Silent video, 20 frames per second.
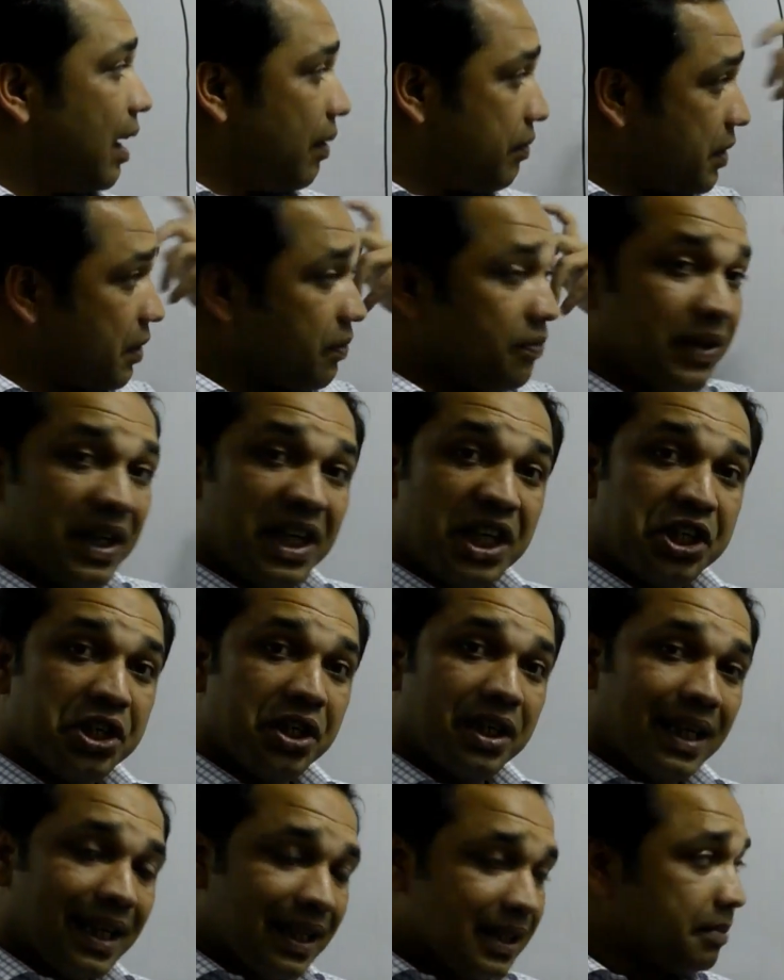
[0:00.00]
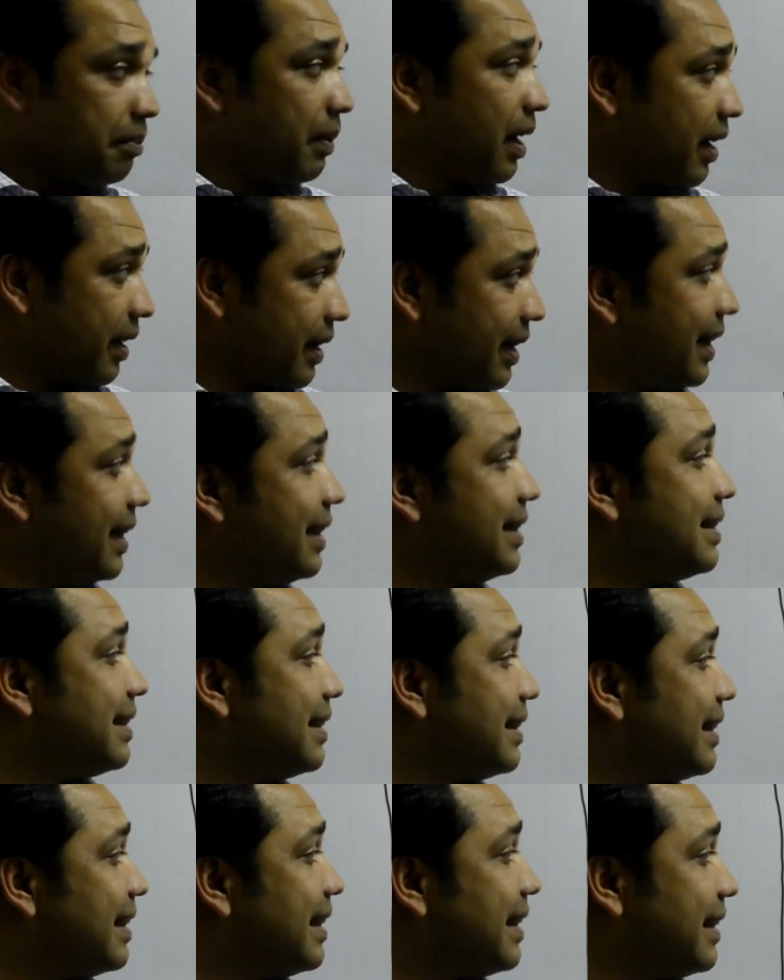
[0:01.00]
after finishing his market,
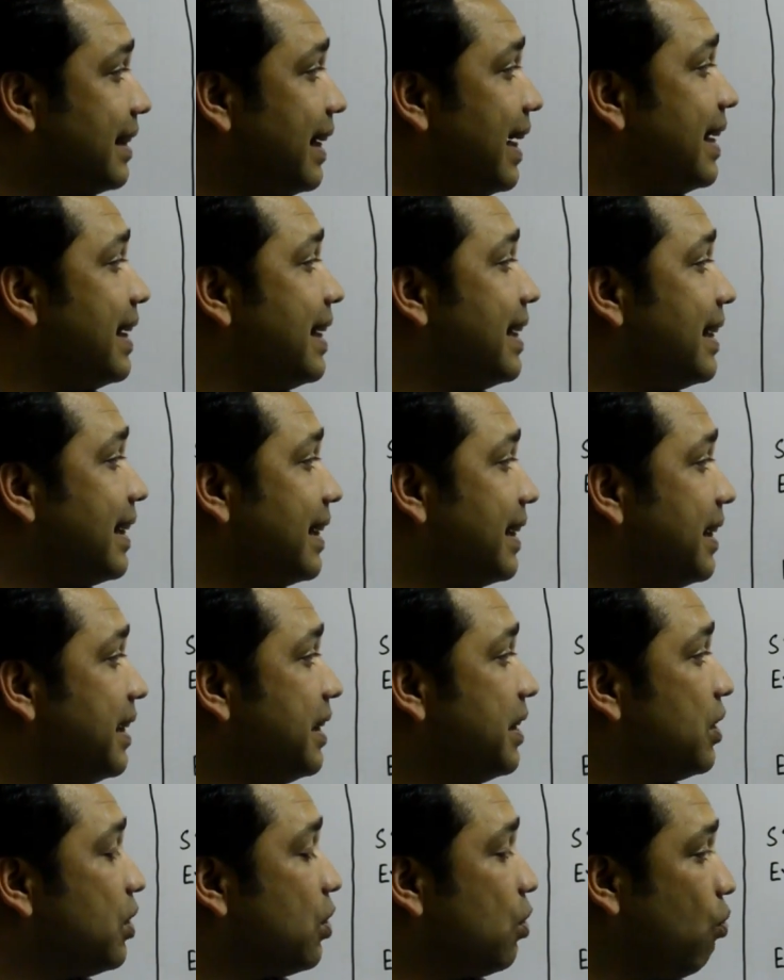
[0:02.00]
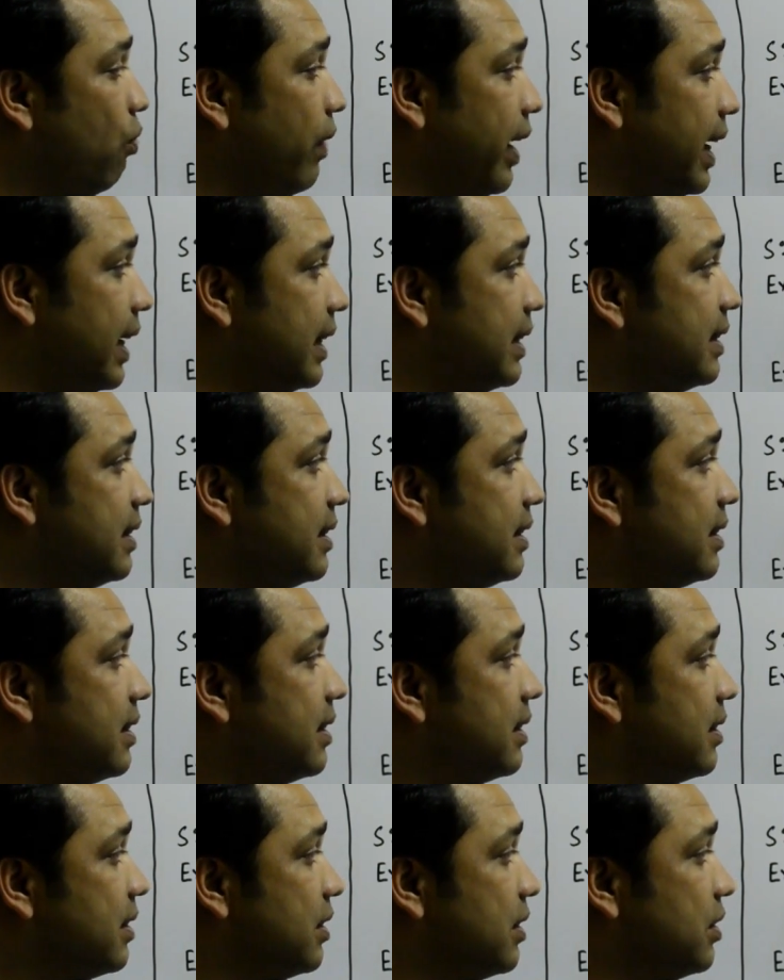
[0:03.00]
then he went
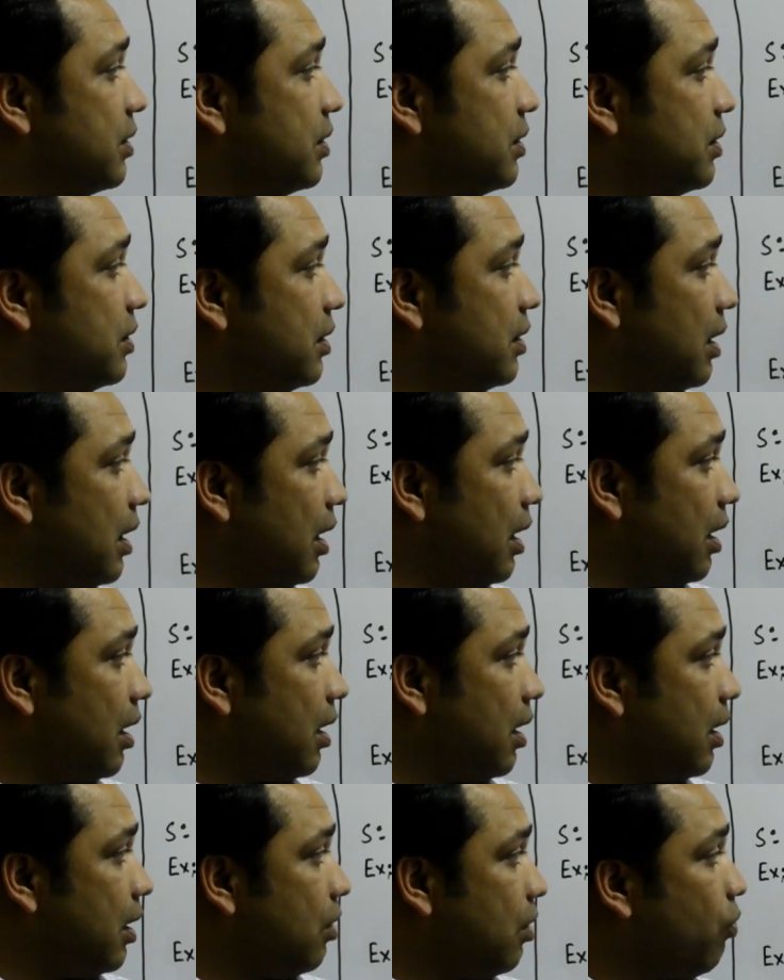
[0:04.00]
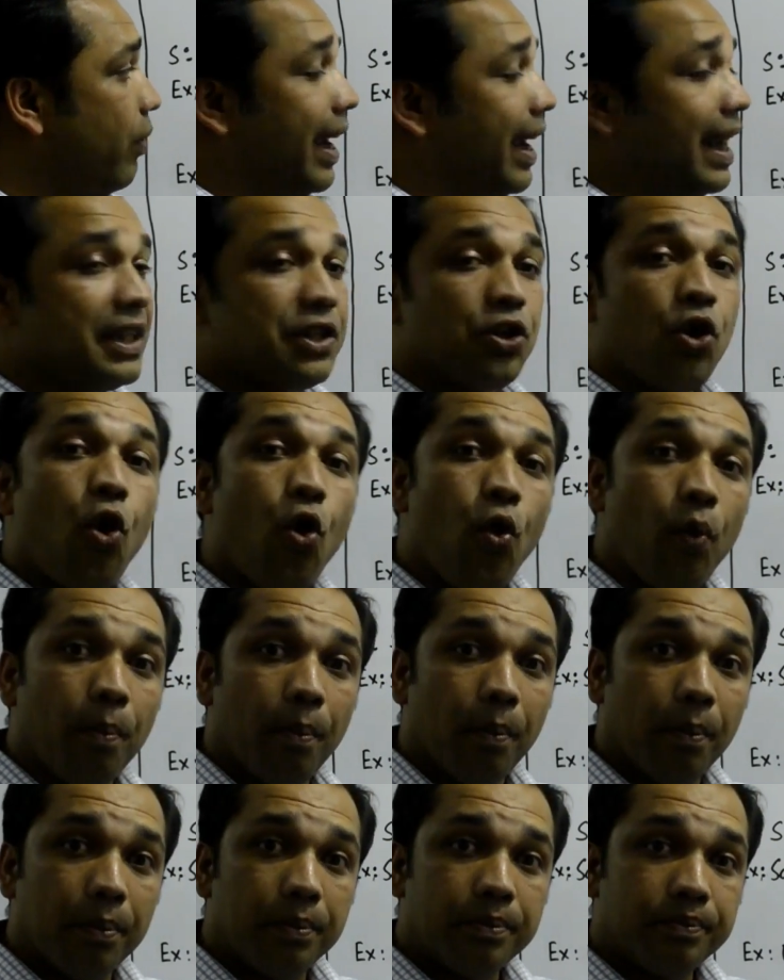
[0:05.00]

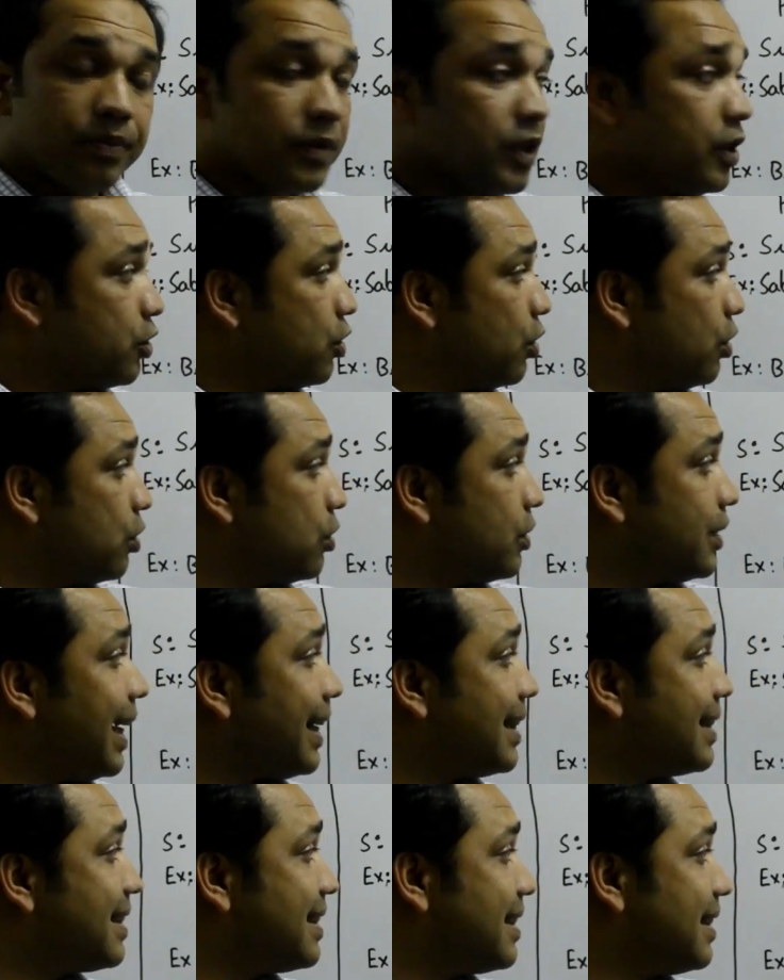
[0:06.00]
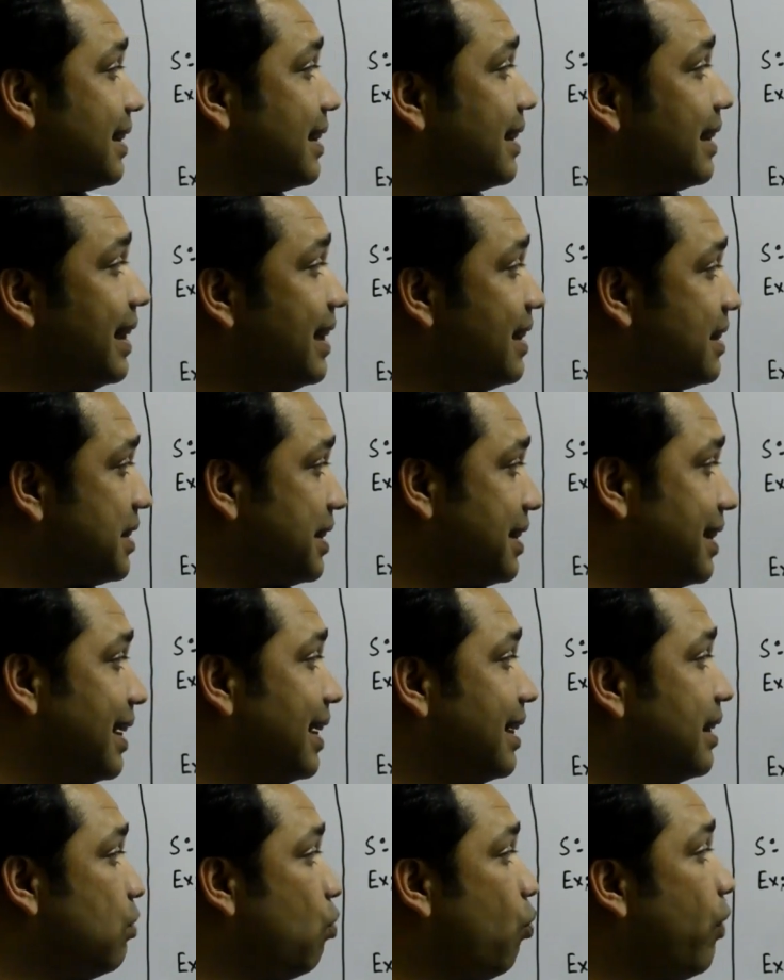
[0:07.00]
home. So that
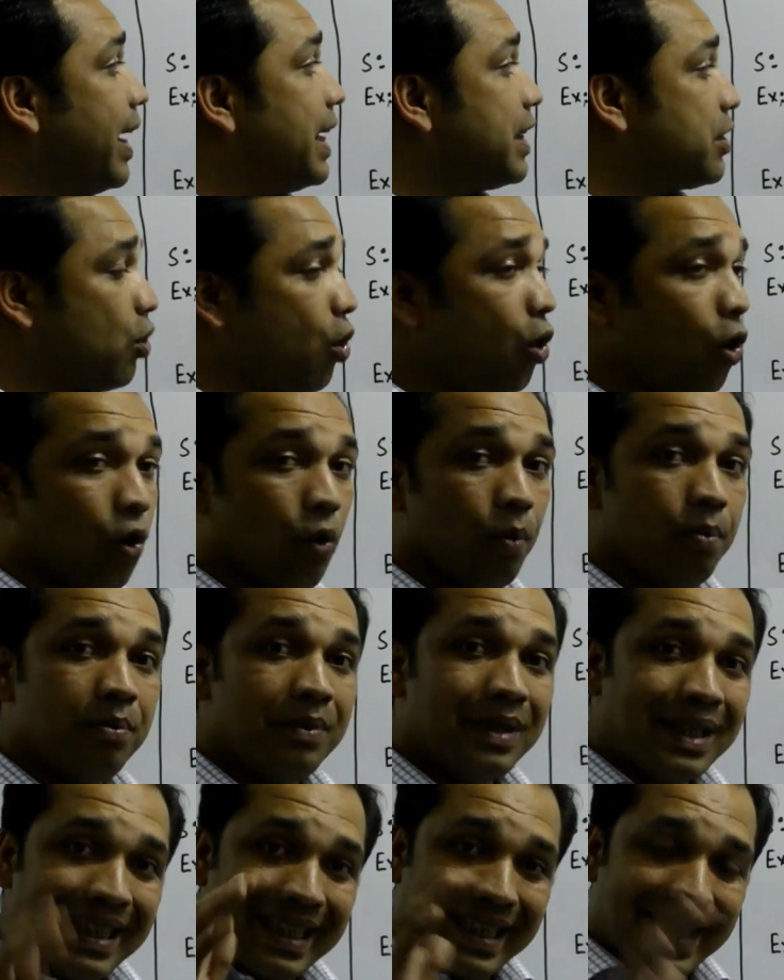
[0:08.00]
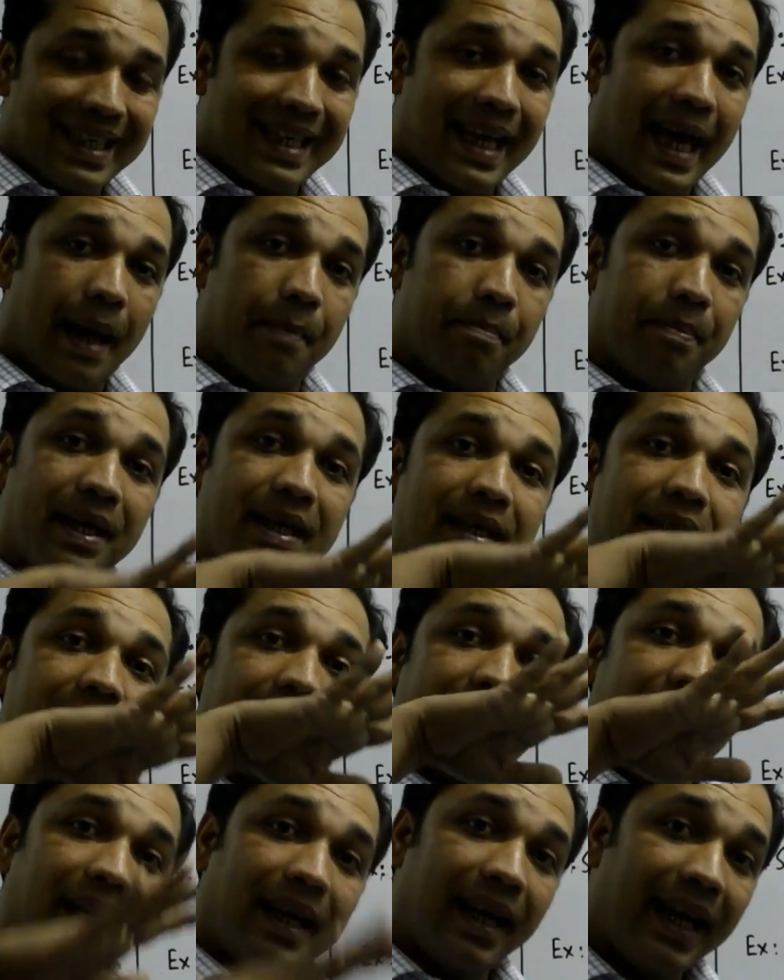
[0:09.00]
incident, went home, it happened
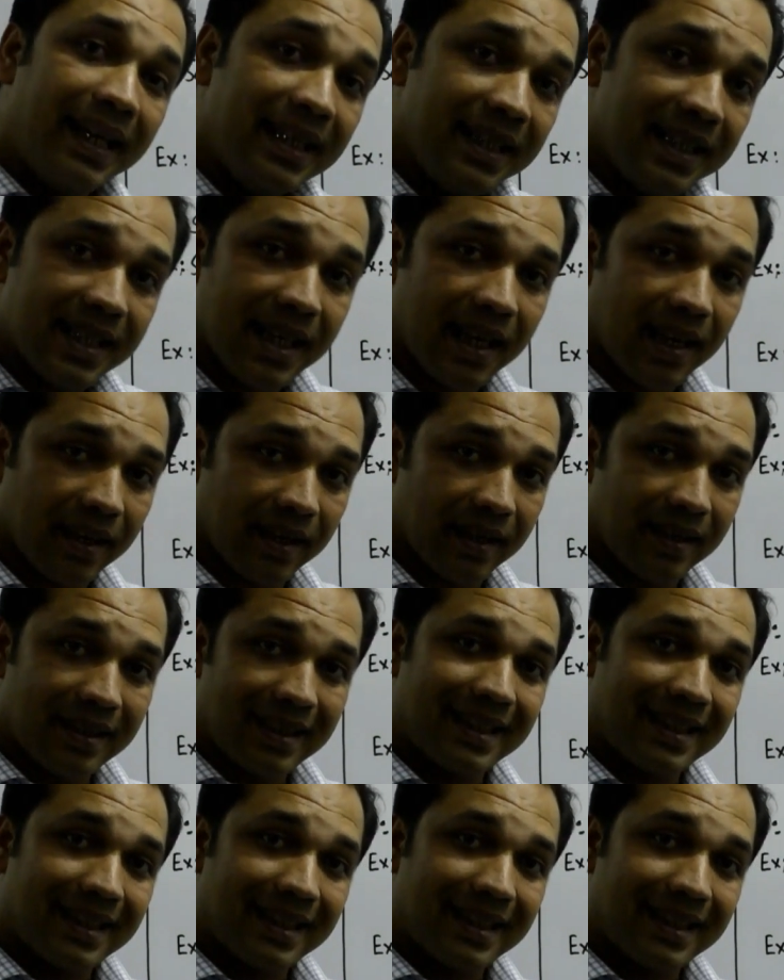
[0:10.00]
later,